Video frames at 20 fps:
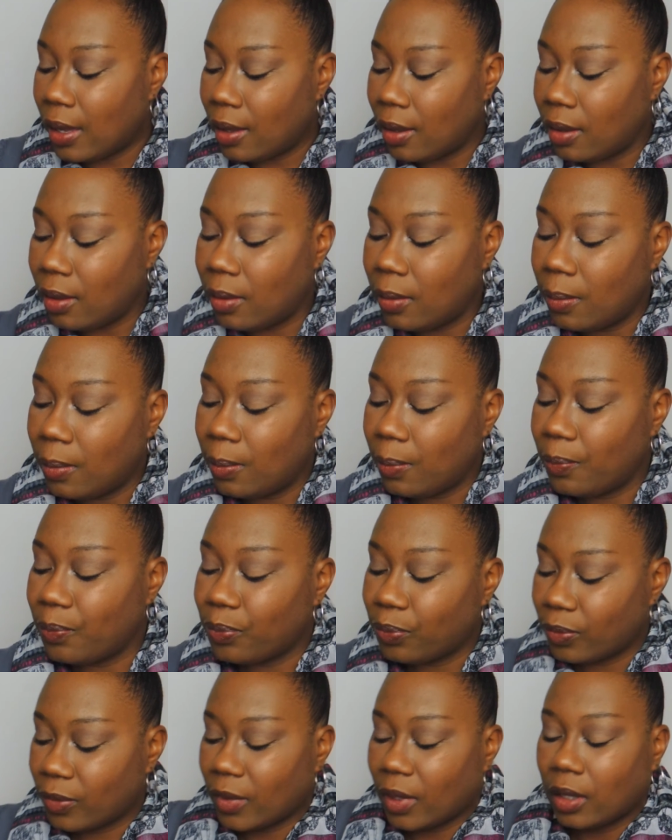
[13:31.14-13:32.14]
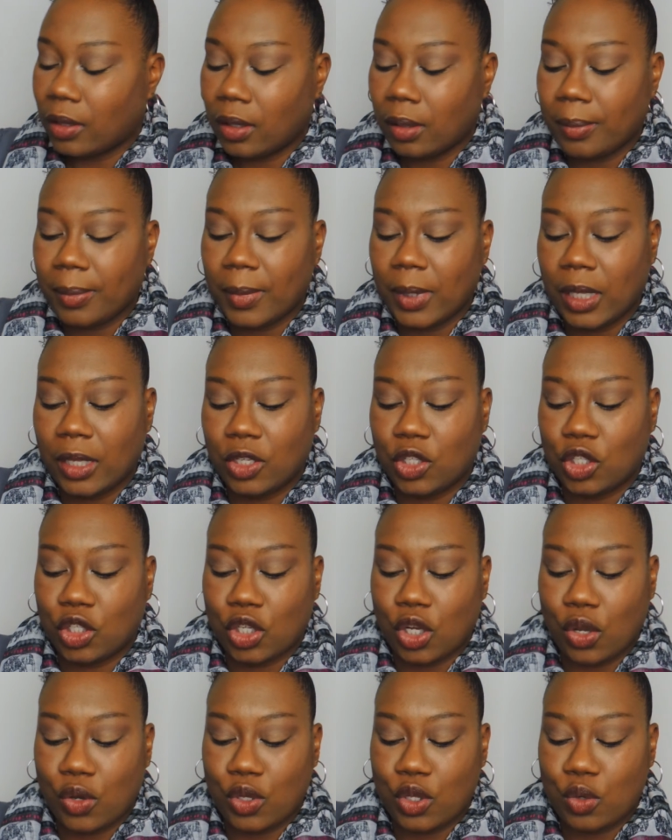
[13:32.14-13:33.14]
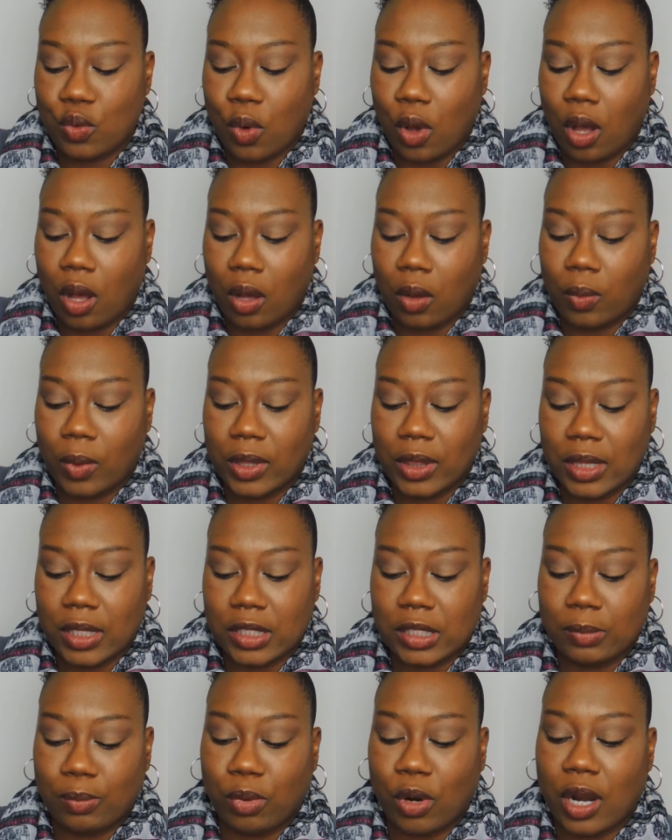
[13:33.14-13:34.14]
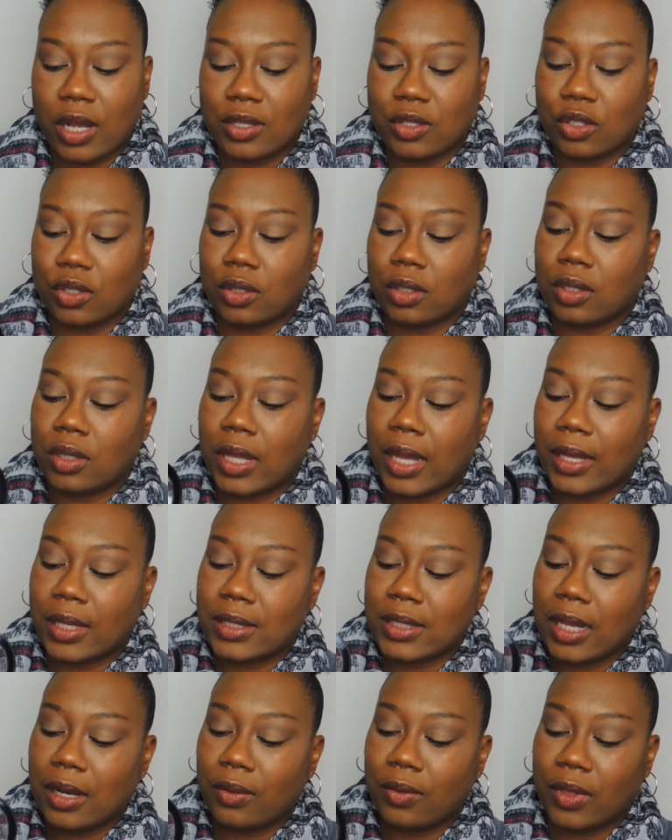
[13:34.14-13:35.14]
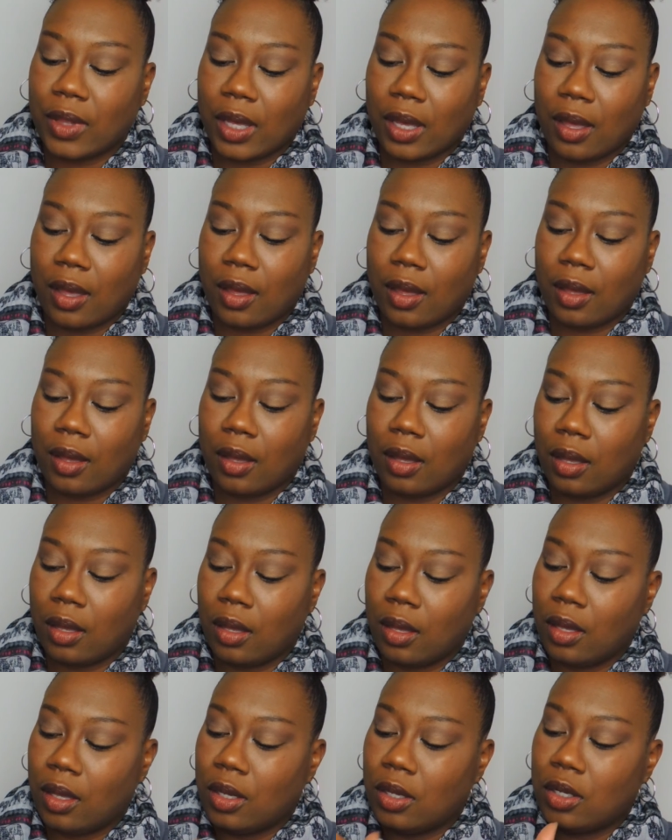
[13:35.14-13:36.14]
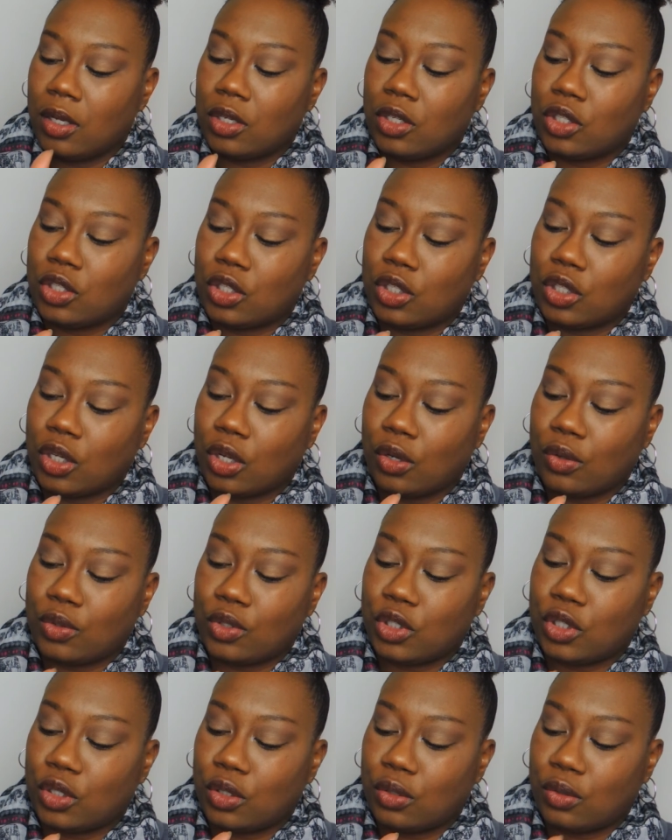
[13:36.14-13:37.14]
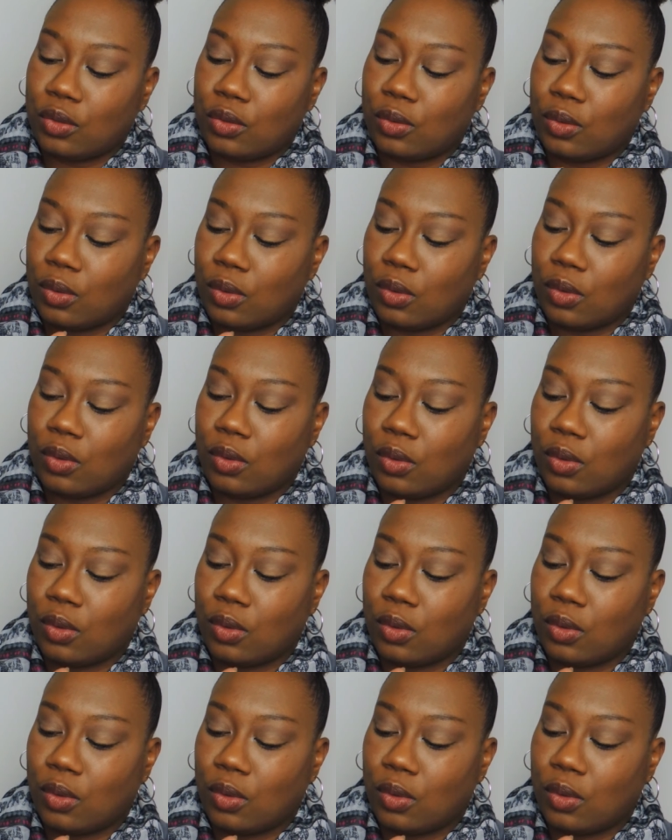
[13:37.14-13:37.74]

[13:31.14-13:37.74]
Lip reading: Let me show you all what this bronzer looked like, because I don't think I showed you